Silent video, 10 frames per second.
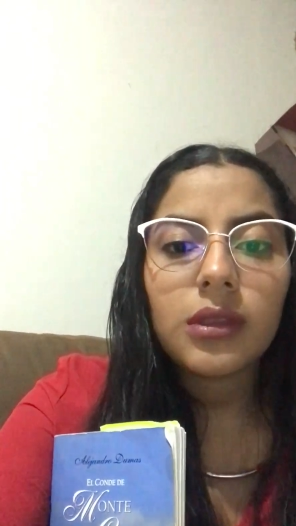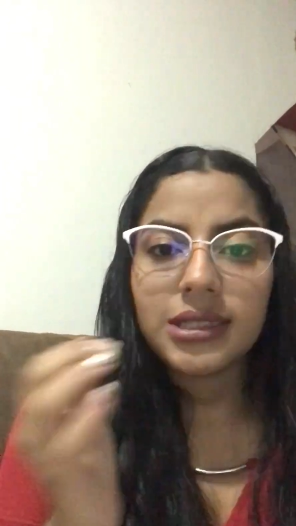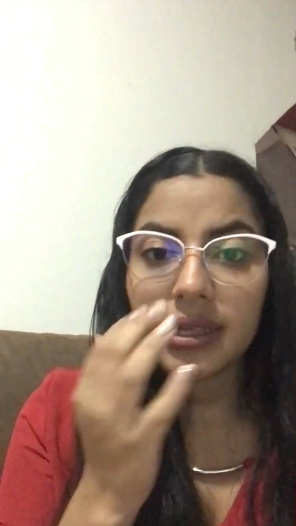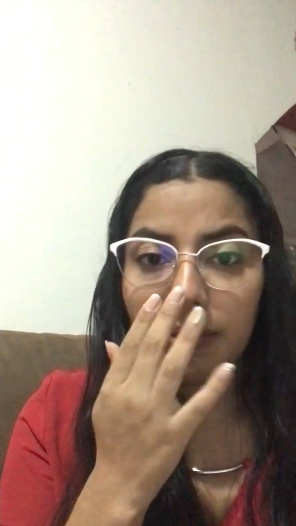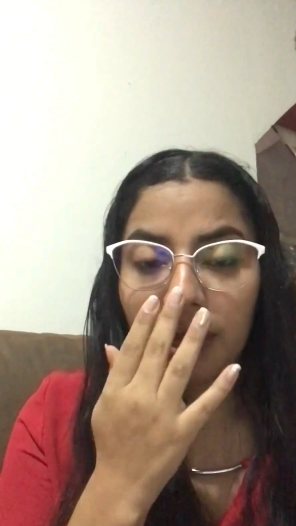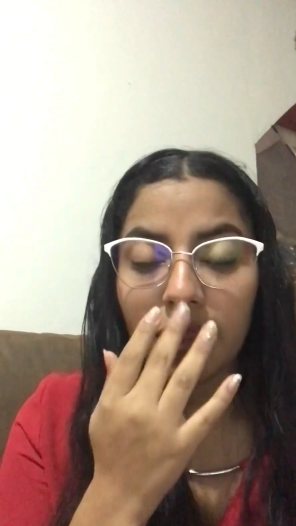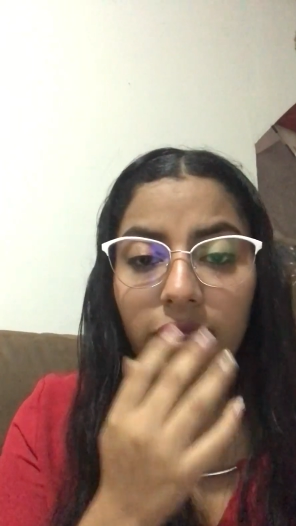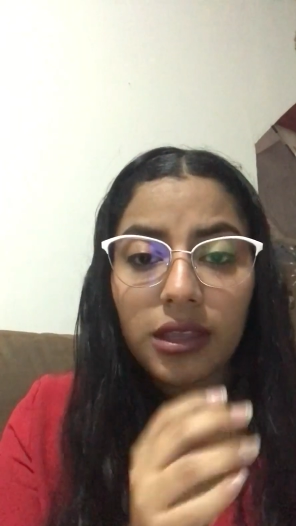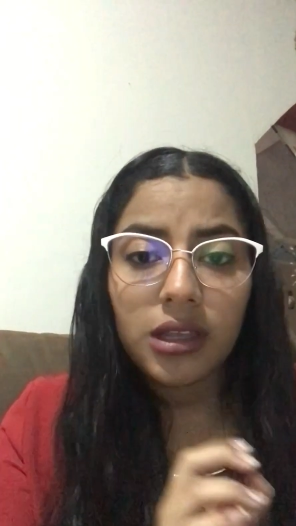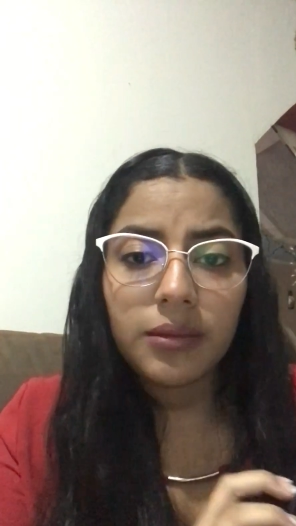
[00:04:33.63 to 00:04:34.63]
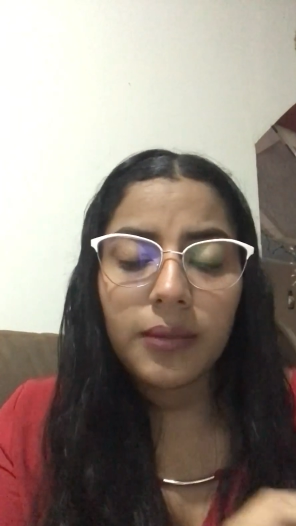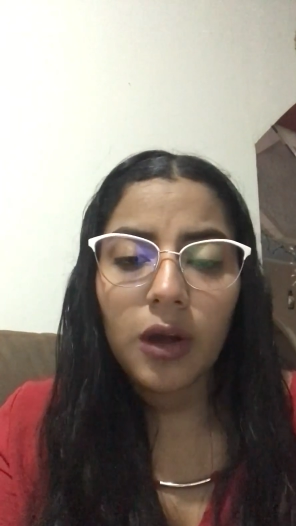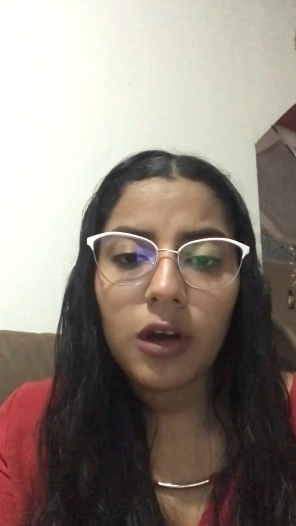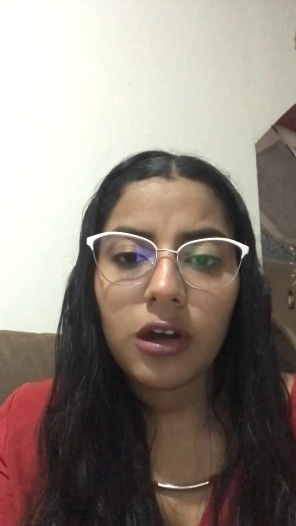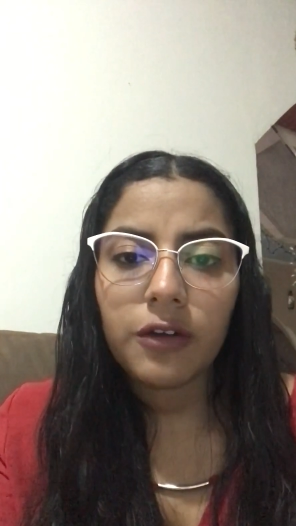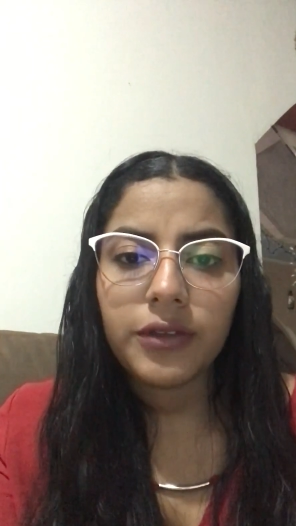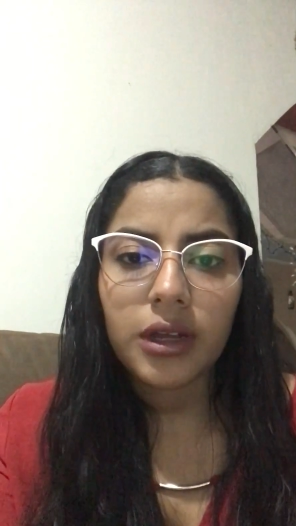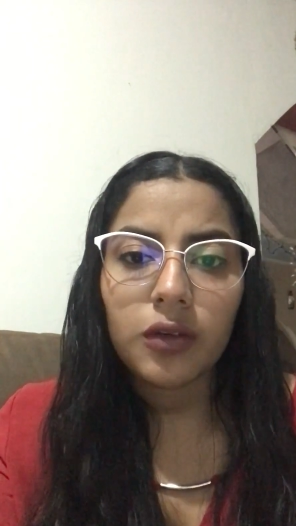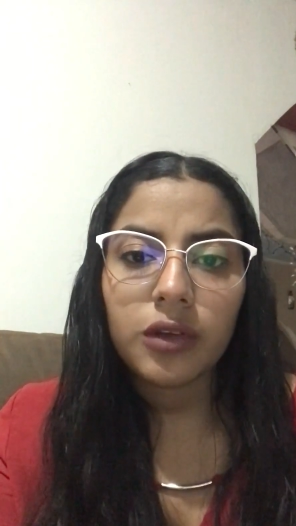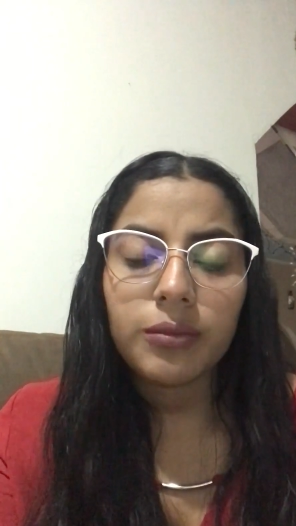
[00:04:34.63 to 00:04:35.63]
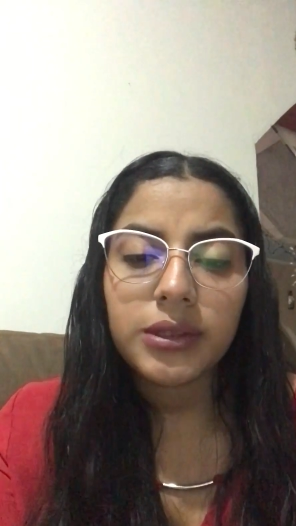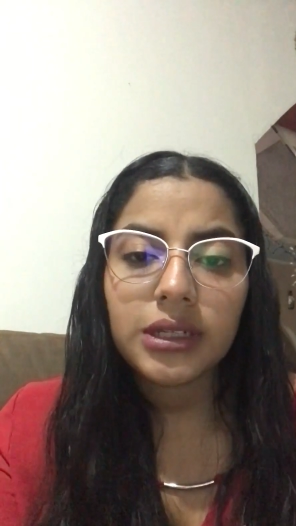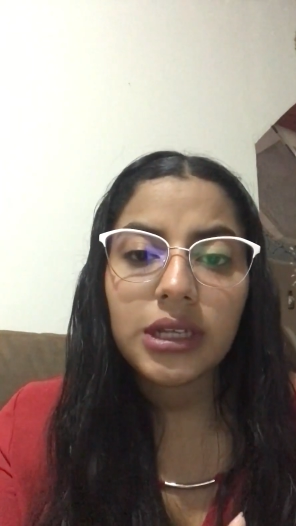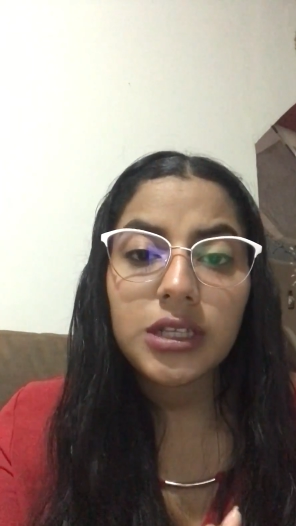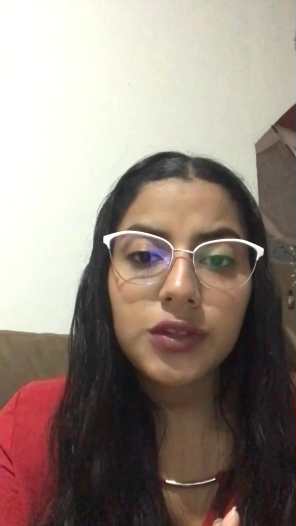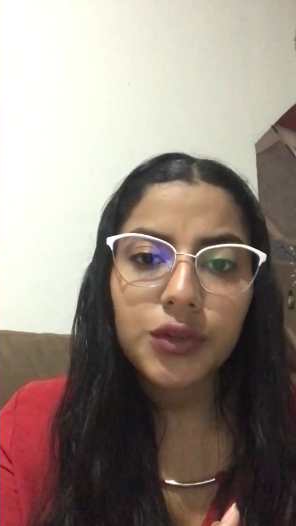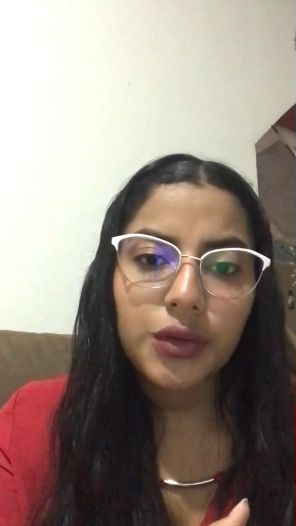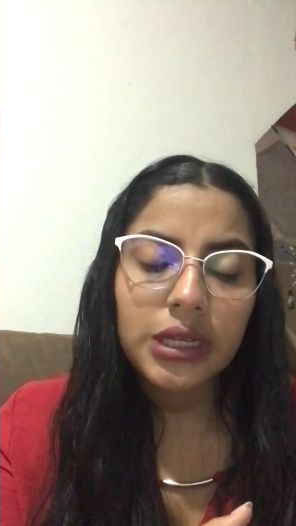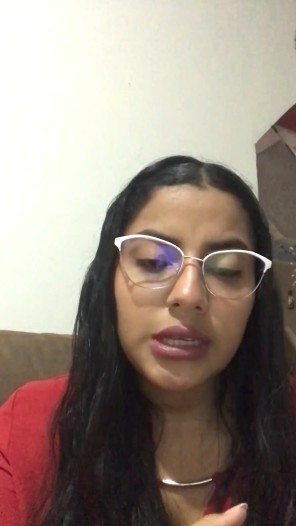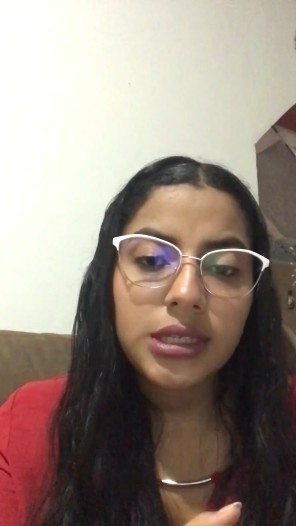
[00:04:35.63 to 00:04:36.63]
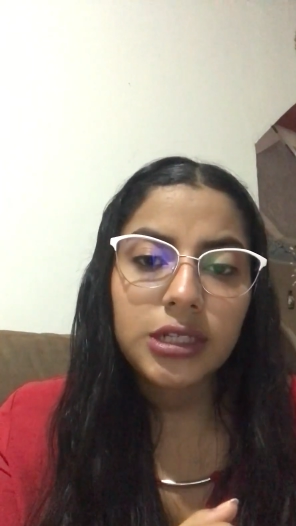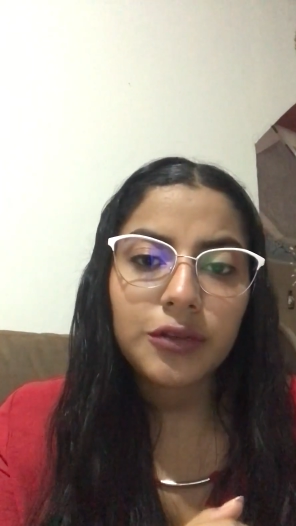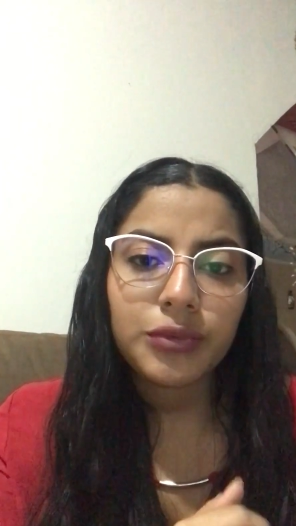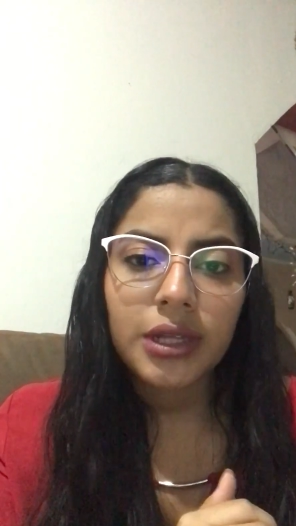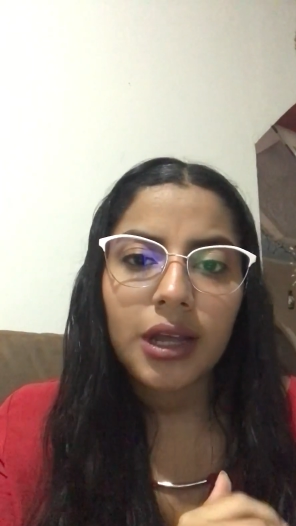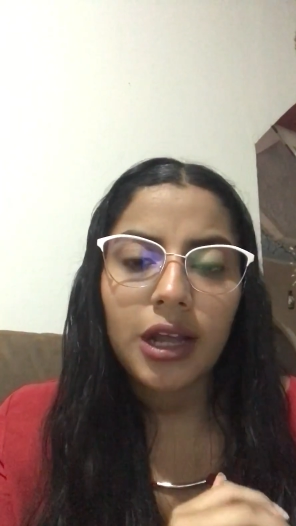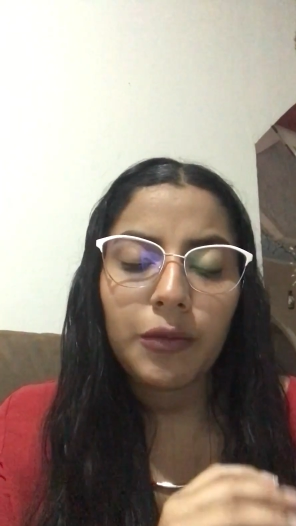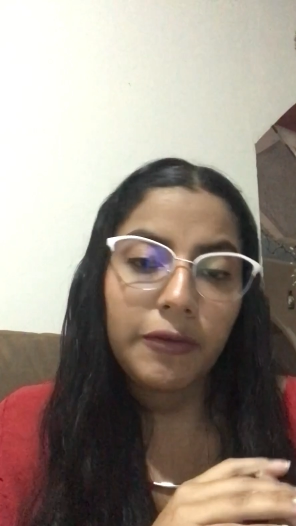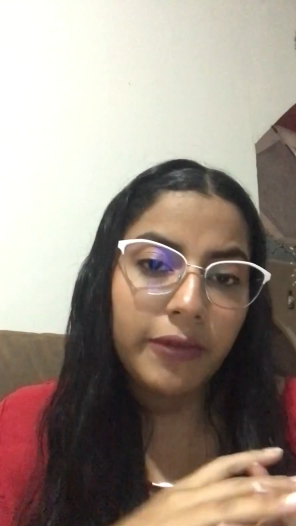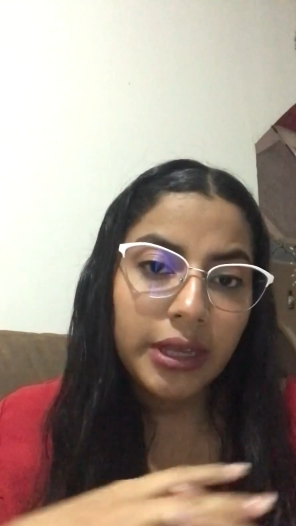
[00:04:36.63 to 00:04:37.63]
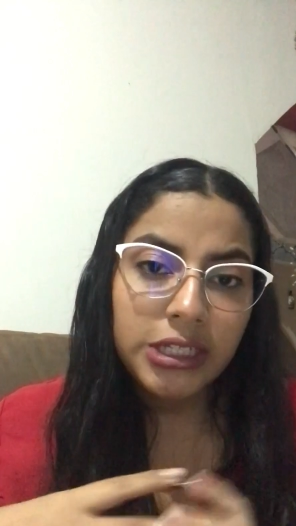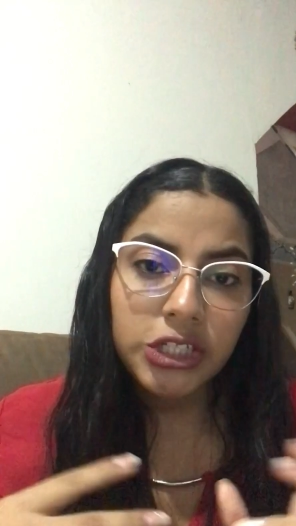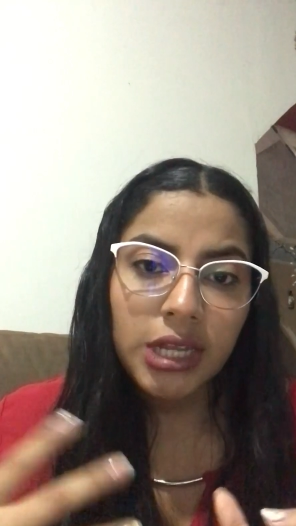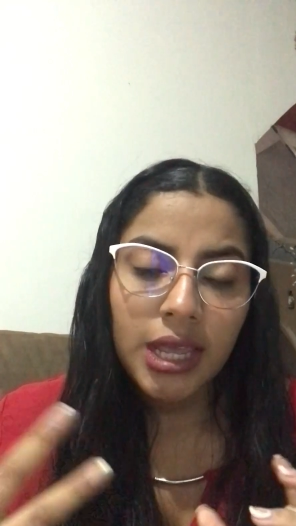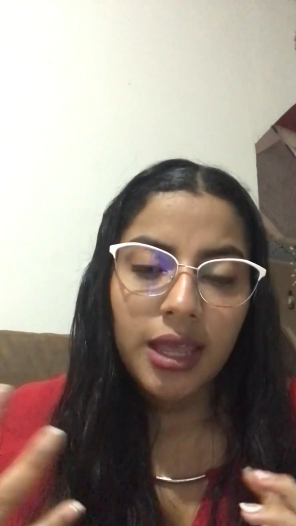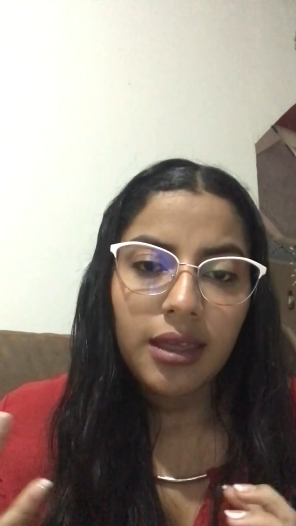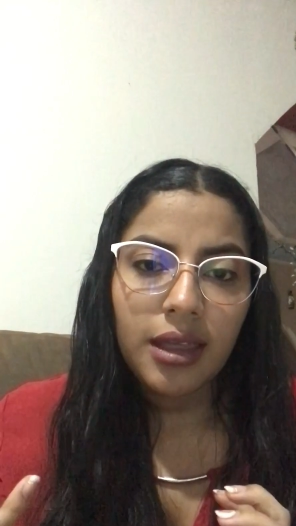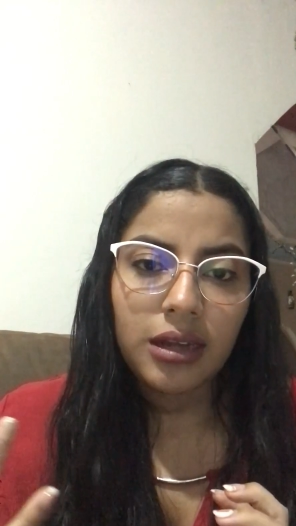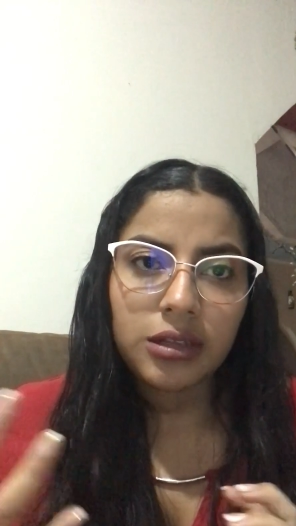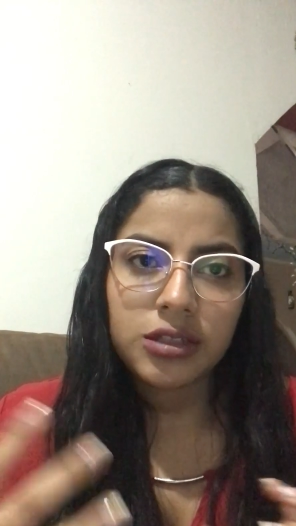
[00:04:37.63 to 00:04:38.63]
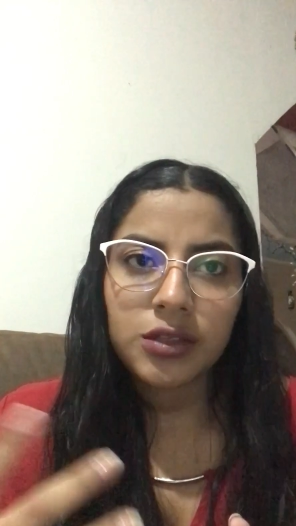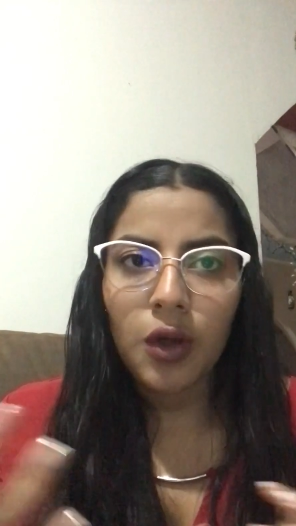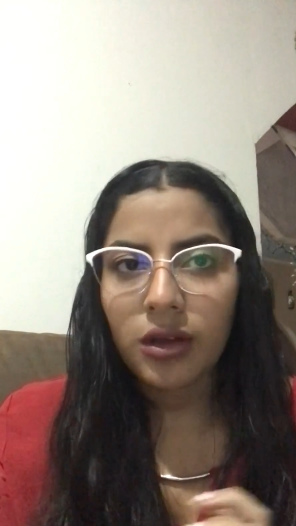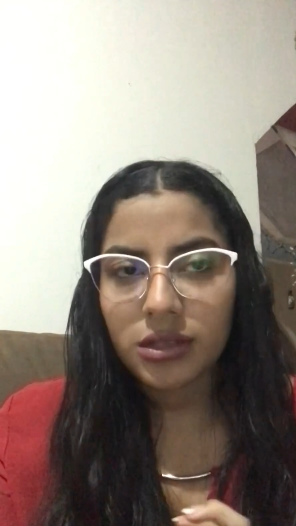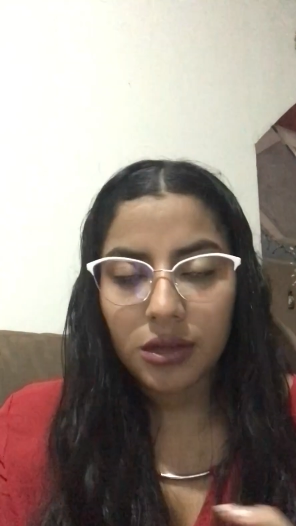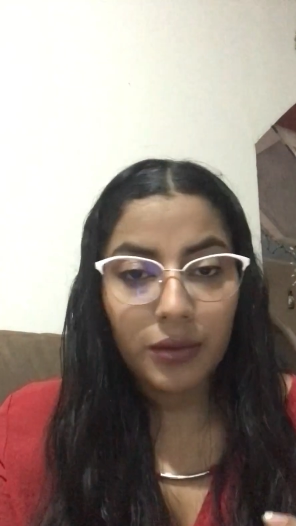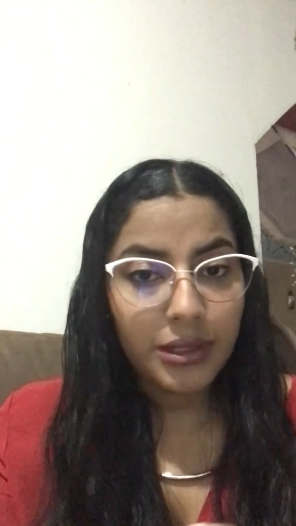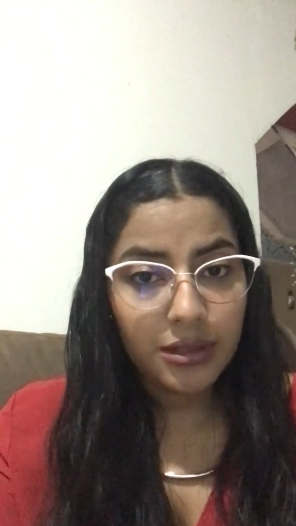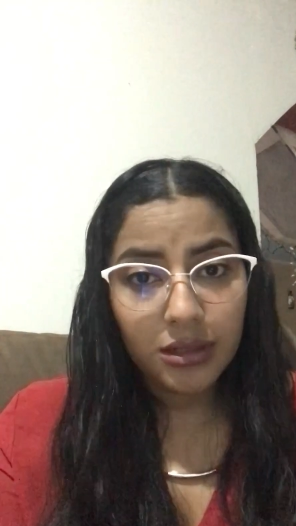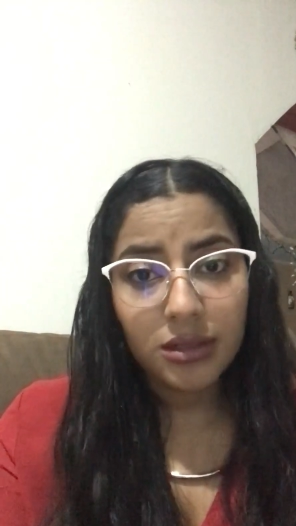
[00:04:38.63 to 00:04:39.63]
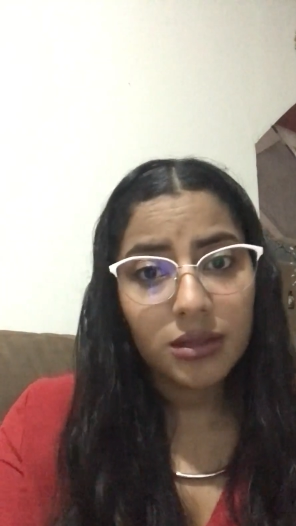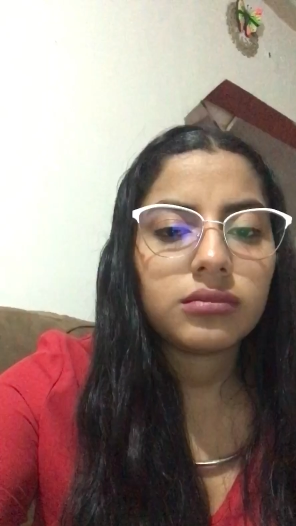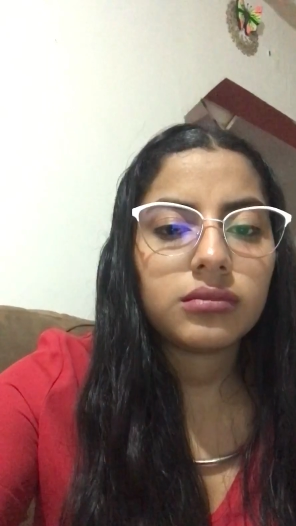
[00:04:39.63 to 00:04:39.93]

The main theme of The Count of Monte Cristo is the revenge and its consequences.